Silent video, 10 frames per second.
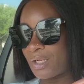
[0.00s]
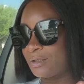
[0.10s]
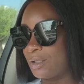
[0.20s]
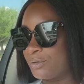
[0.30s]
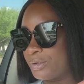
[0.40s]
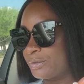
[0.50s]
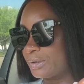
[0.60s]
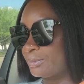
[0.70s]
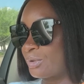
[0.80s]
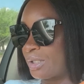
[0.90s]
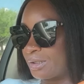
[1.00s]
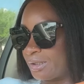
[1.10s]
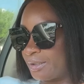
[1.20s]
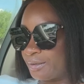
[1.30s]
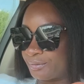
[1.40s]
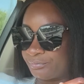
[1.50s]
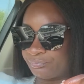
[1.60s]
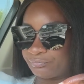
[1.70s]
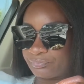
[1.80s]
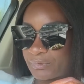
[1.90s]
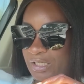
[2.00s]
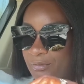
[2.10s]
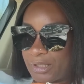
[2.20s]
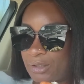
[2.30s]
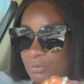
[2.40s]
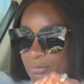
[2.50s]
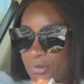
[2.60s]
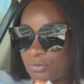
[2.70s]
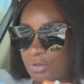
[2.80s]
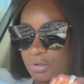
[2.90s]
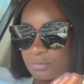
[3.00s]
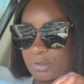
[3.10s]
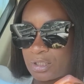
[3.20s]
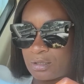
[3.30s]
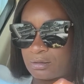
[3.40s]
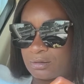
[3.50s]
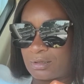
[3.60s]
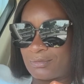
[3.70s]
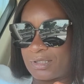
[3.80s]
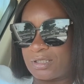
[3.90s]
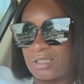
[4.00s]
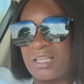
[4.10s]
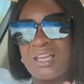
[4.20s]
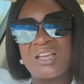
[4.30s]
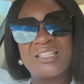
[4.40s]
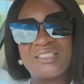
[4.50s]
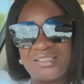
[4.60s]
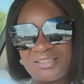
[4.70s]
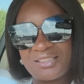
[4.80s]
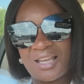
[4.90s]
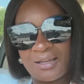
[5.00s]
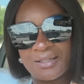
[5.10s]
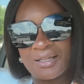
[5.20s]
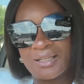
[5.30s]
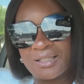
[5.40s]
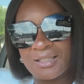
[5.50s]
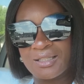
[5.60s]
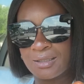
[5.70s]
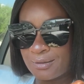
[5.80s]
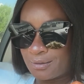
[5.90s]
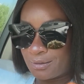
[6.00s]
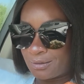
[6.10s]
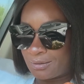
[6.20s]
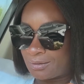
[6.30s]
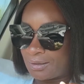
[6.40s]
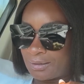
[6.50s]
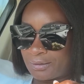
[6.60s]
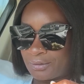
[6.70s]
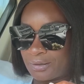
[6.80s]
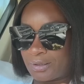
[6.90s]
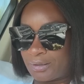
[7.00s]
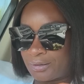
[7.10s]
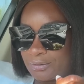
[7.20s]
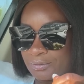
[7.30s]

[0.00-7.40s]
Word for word: Don't do it. I'm trying to tell you. I'm gonna eat one more chip, y'all. I'm done. Do y'all hear that? I literally can't.